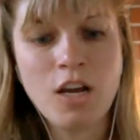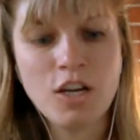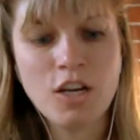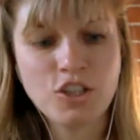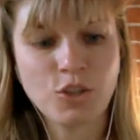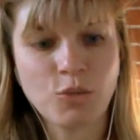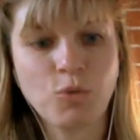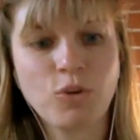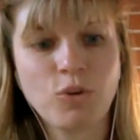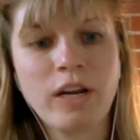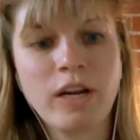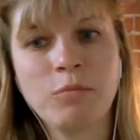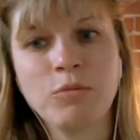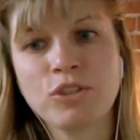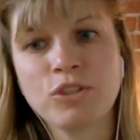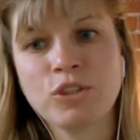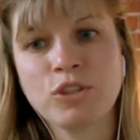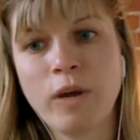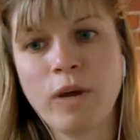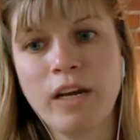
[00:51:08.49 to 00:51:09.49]
So we're
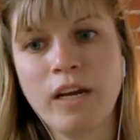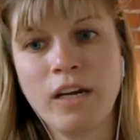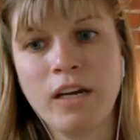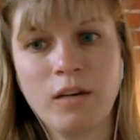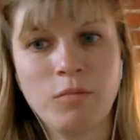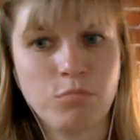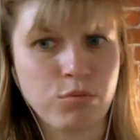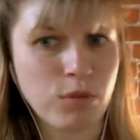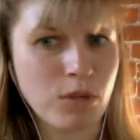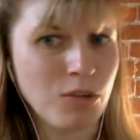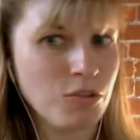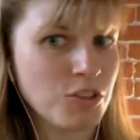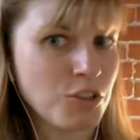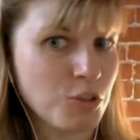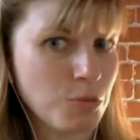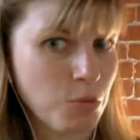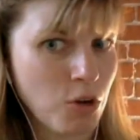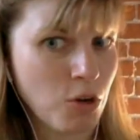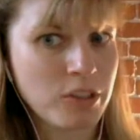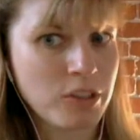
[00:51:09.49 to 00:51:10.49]
able to write it in prose
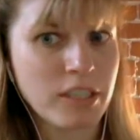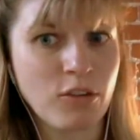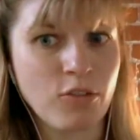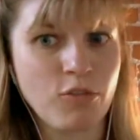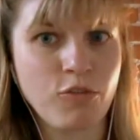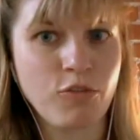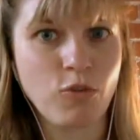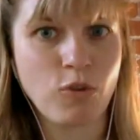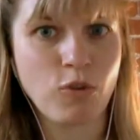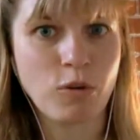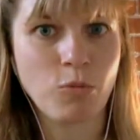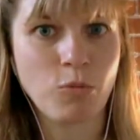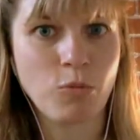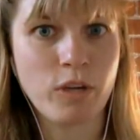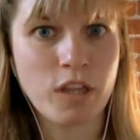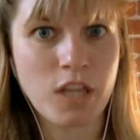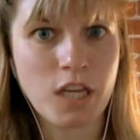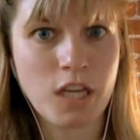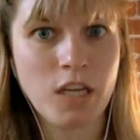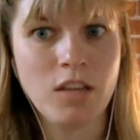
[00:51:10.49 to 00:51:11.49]
or markdown form
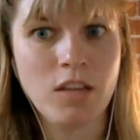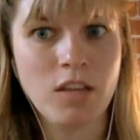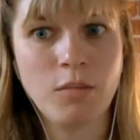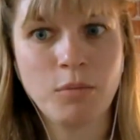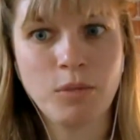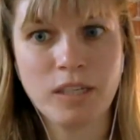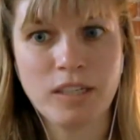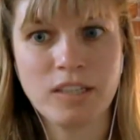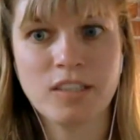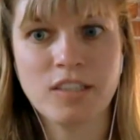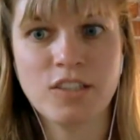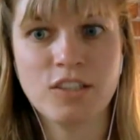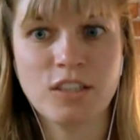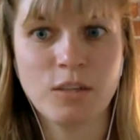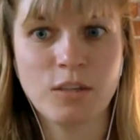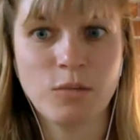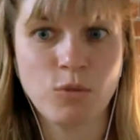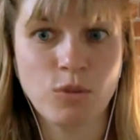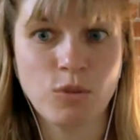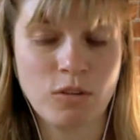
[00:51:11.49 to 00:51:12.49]
within the places
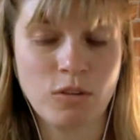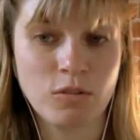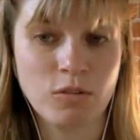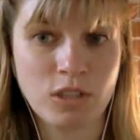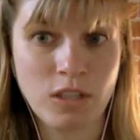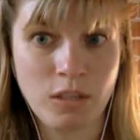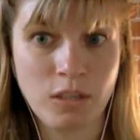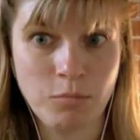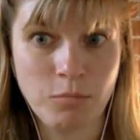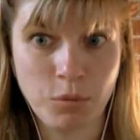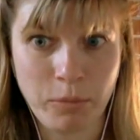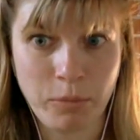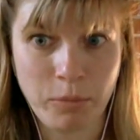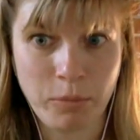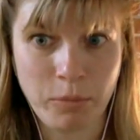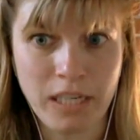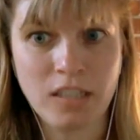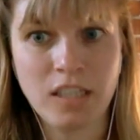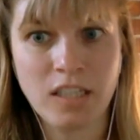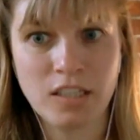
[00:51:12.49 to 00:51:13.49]
that we're
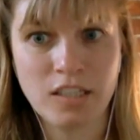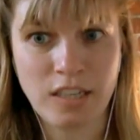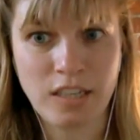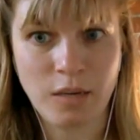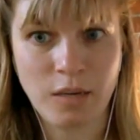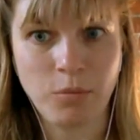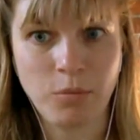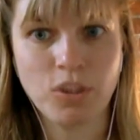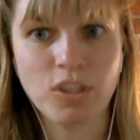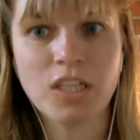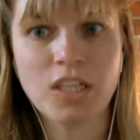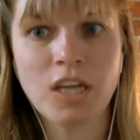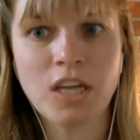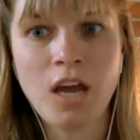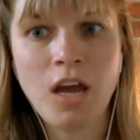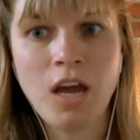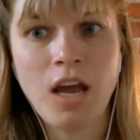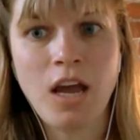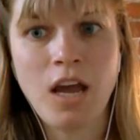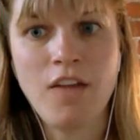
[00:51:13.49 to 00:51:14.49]
implementing the examples.
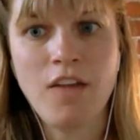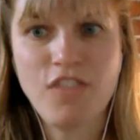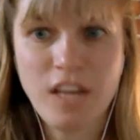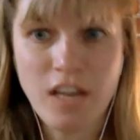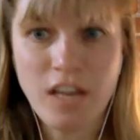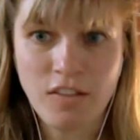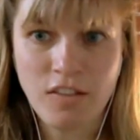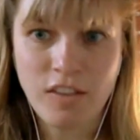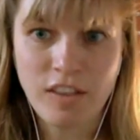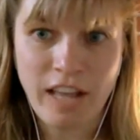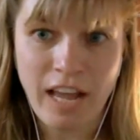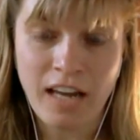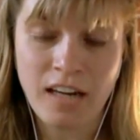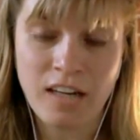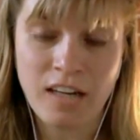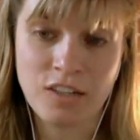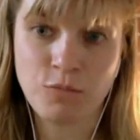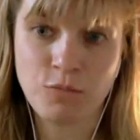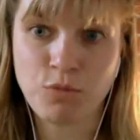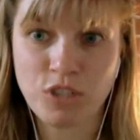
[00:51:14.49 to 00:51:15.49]
And then that
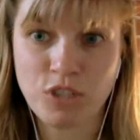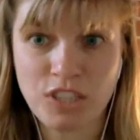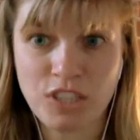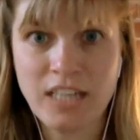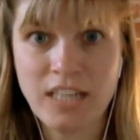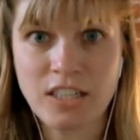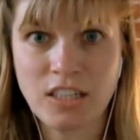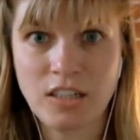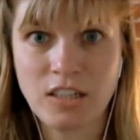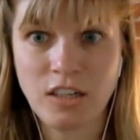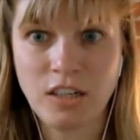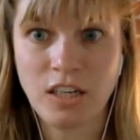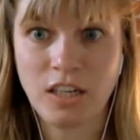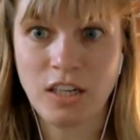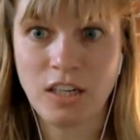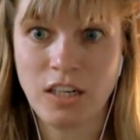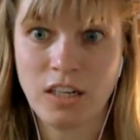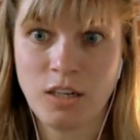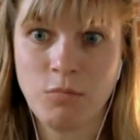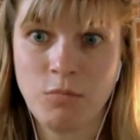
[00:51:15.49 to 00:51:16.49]
is presented,
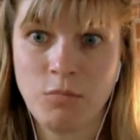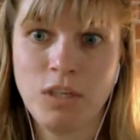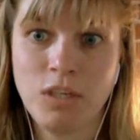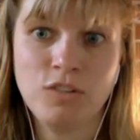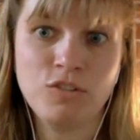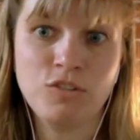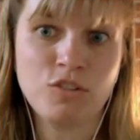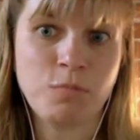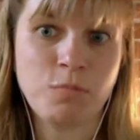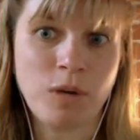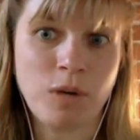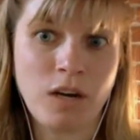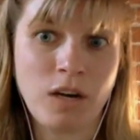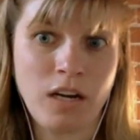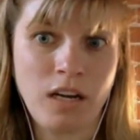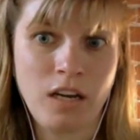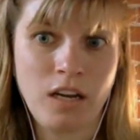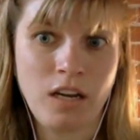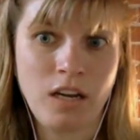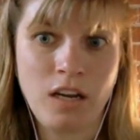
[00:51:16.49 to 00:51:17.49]
it can be used
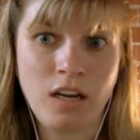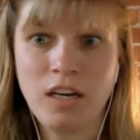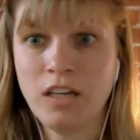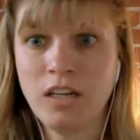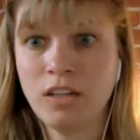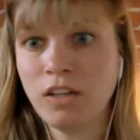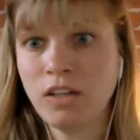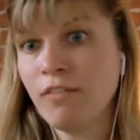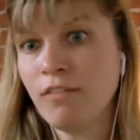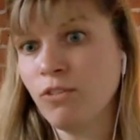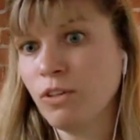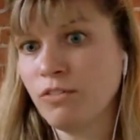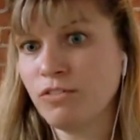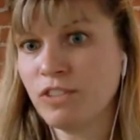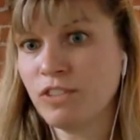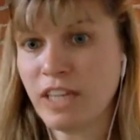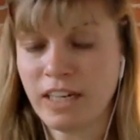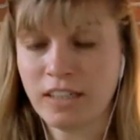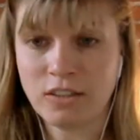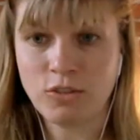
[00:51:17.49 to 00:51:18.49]
by any level
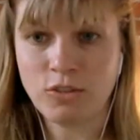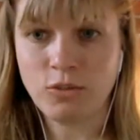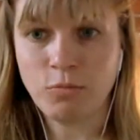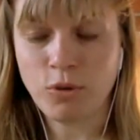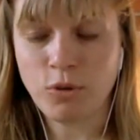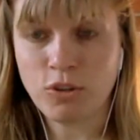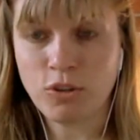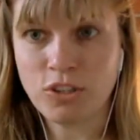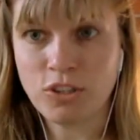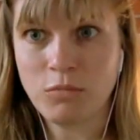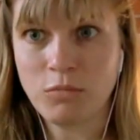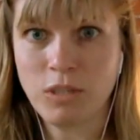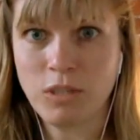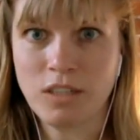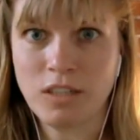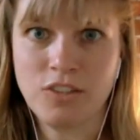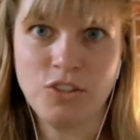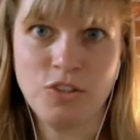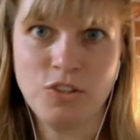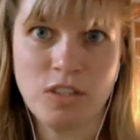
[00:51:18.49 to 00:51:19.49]
of technical person
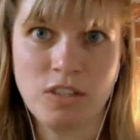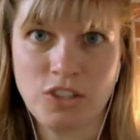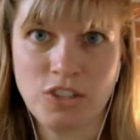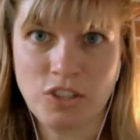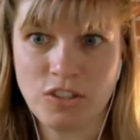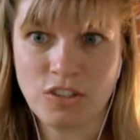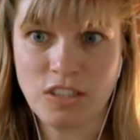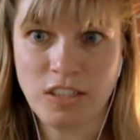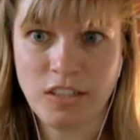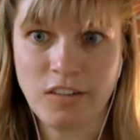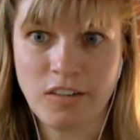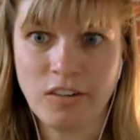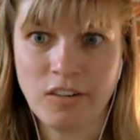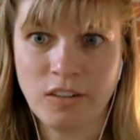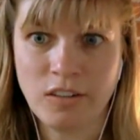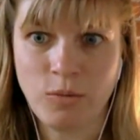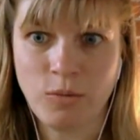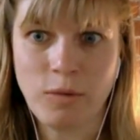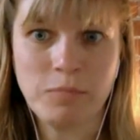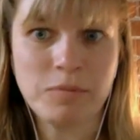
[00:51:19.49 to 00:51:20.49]
because you can just see it
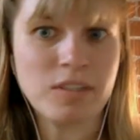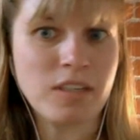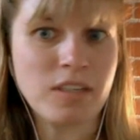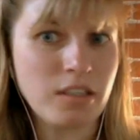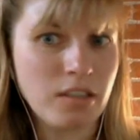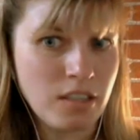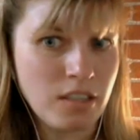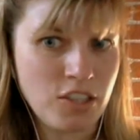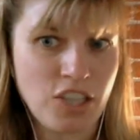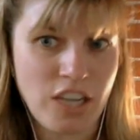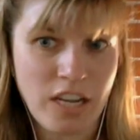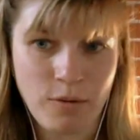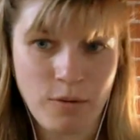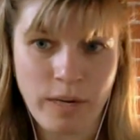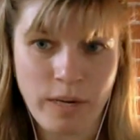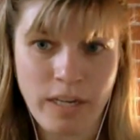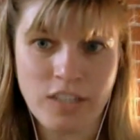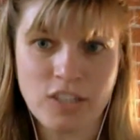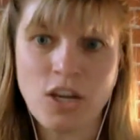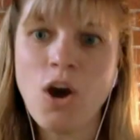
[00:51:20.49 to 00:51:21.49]
on the website that it
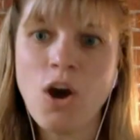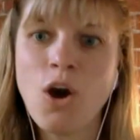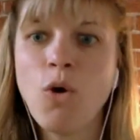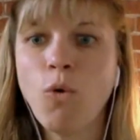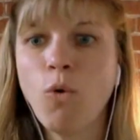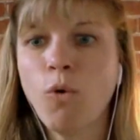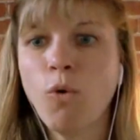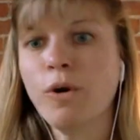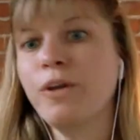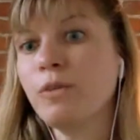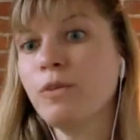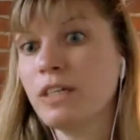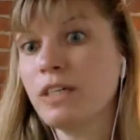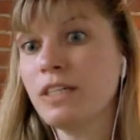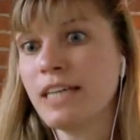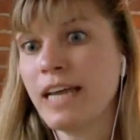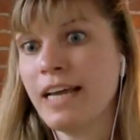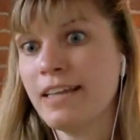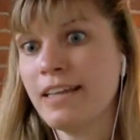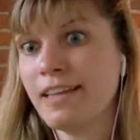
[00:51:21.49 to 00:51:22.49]
generates, or you
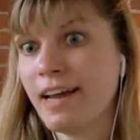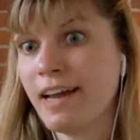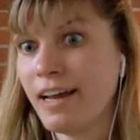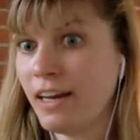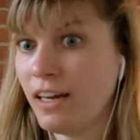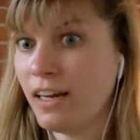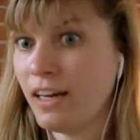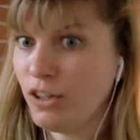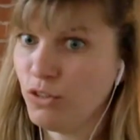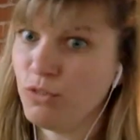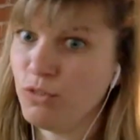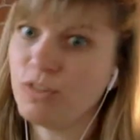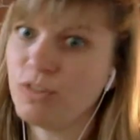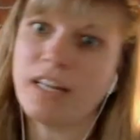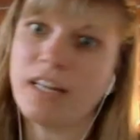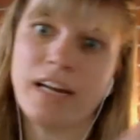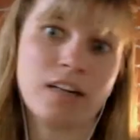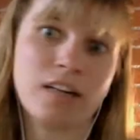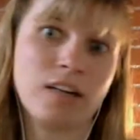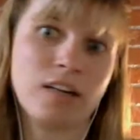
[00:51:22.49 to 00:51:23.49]
can take that and use
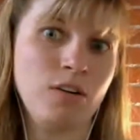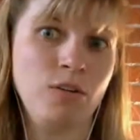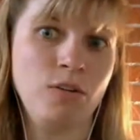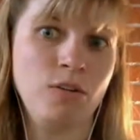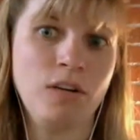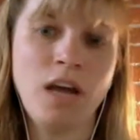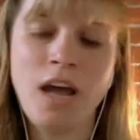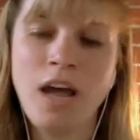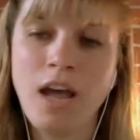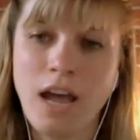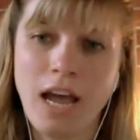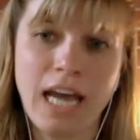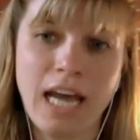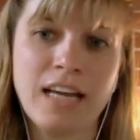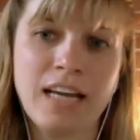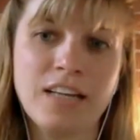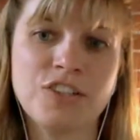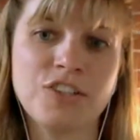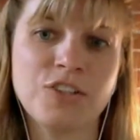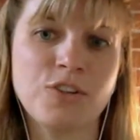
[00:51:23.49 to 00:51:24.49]
that code
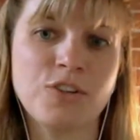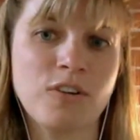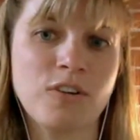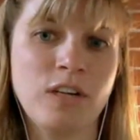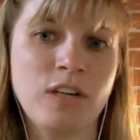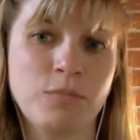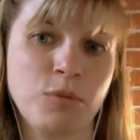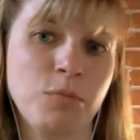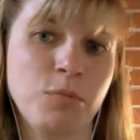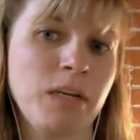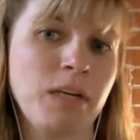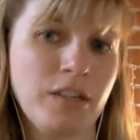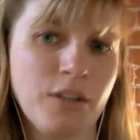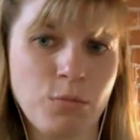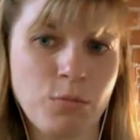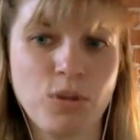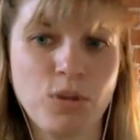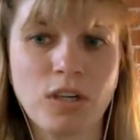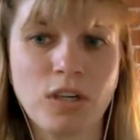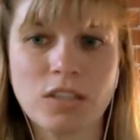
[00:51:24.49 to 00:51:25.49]
as you're implementing
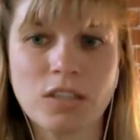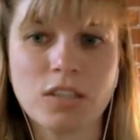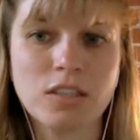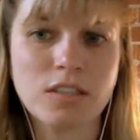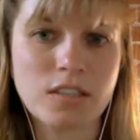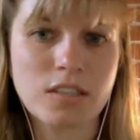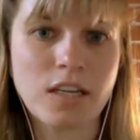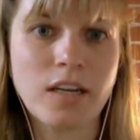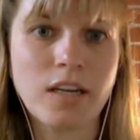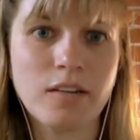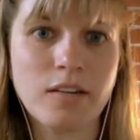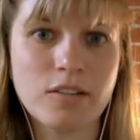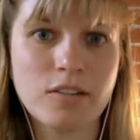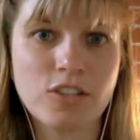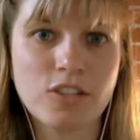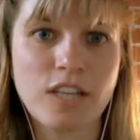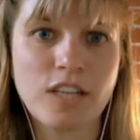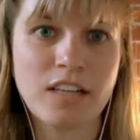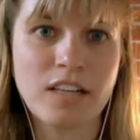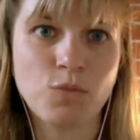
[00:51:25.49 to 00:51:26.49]
your production site.
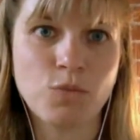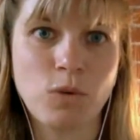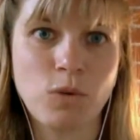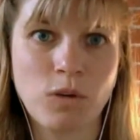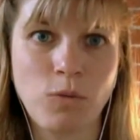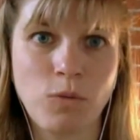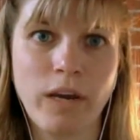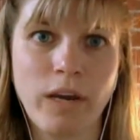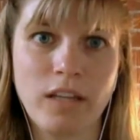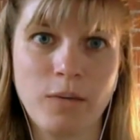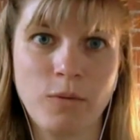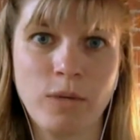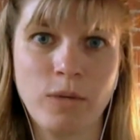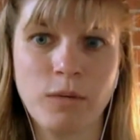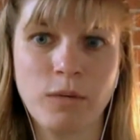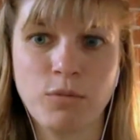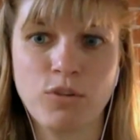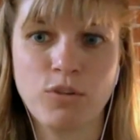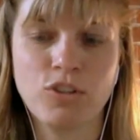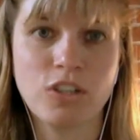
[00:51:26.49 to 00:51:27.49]
So that's one way that we
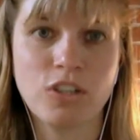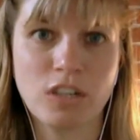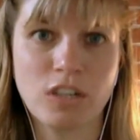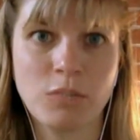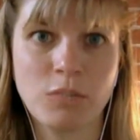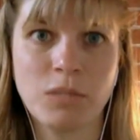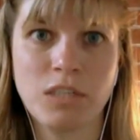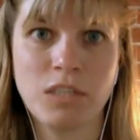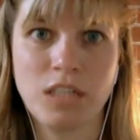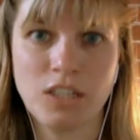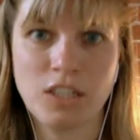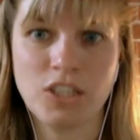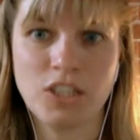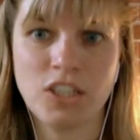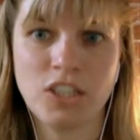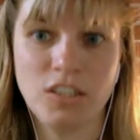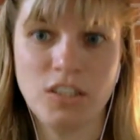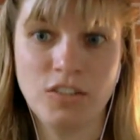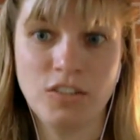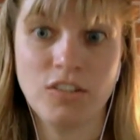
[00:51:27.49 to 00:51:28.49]
approach
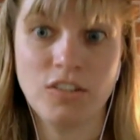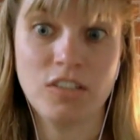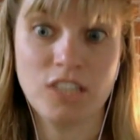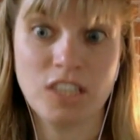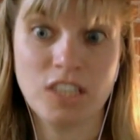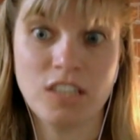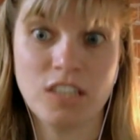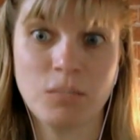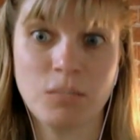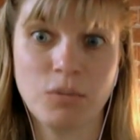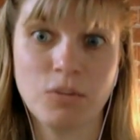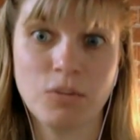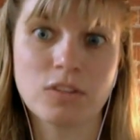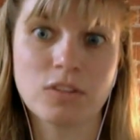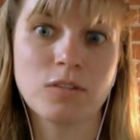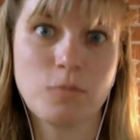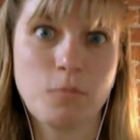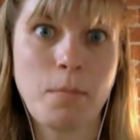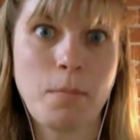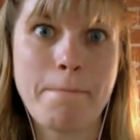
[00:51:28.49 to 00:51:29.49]
documentation and usage examples.